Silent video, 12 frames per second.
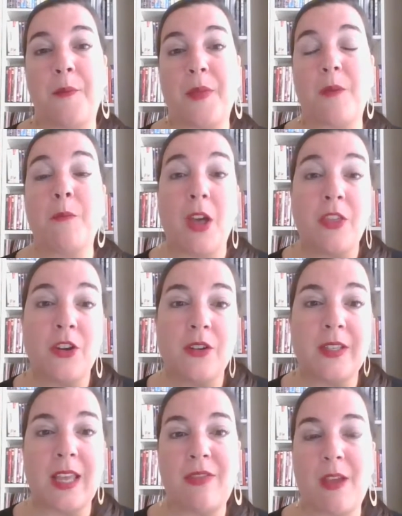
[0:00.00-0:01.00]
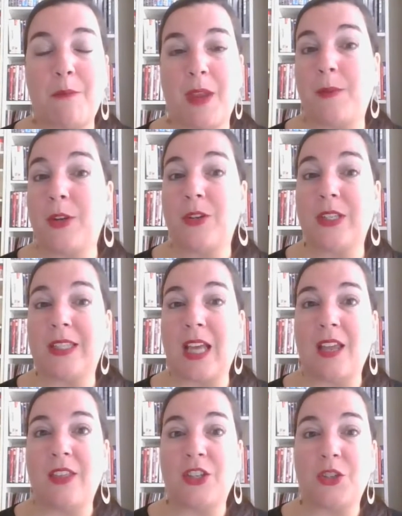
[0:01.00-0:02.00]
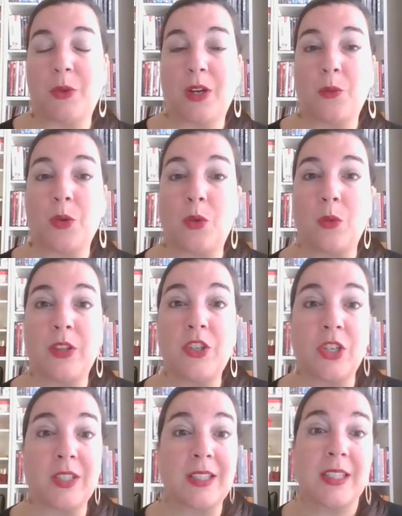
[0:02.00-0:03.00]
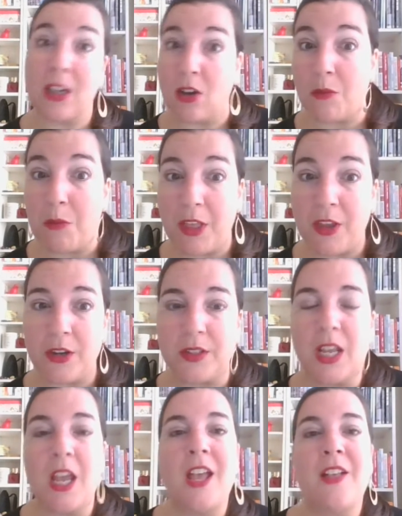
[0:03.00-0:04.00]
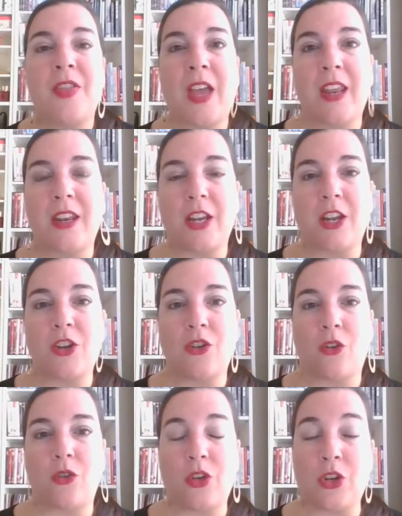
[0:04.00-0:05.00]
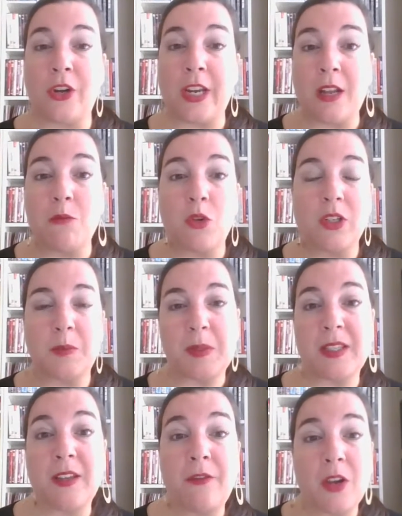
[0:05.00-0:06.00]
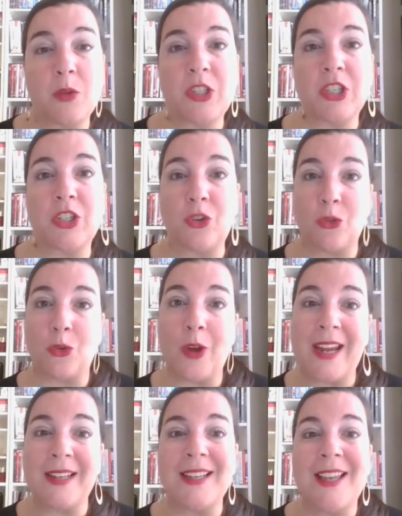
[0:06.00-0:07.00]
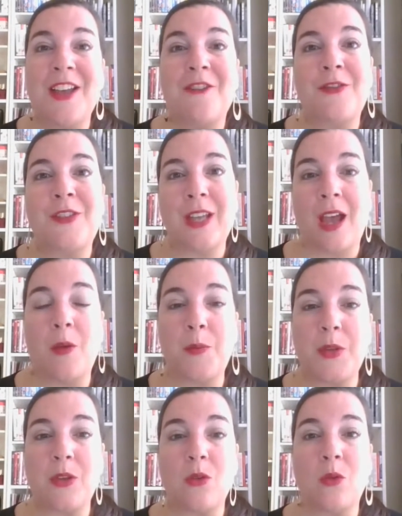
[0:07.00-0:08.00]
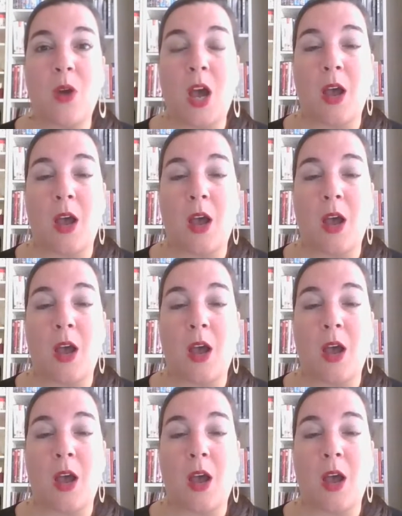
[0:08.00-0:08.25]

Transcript: mothers, and then maybe you decide that you want to work with just single mothers, then you're getting more specific, which is great to help you